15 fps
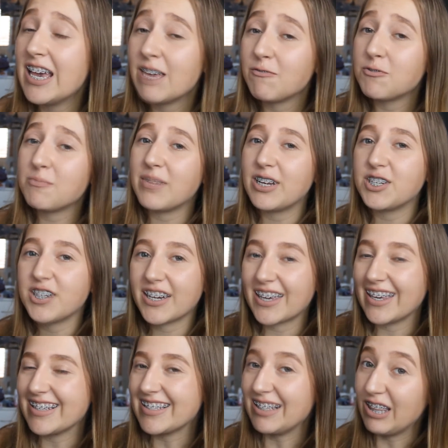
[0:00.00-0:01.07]
If you wouldn't mind
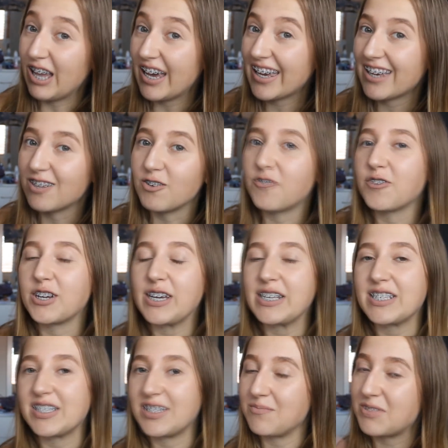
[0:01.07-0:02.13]
chucking us a like and offering
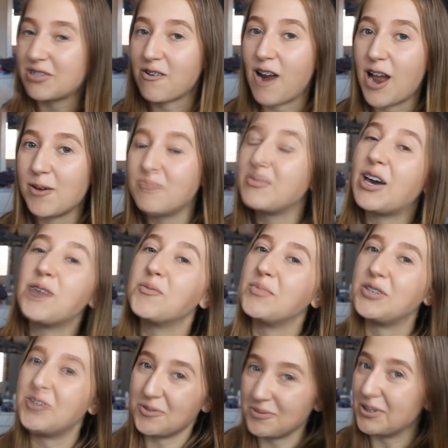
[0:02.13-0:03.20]
us a subscribe, that would
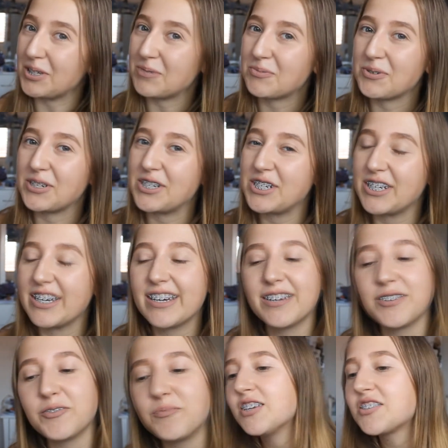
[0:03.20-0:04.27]
be duly
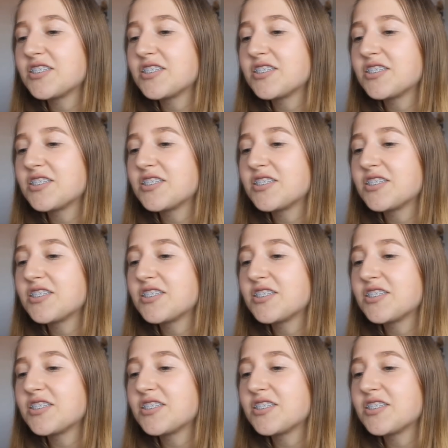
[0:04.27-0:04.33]
appreciated.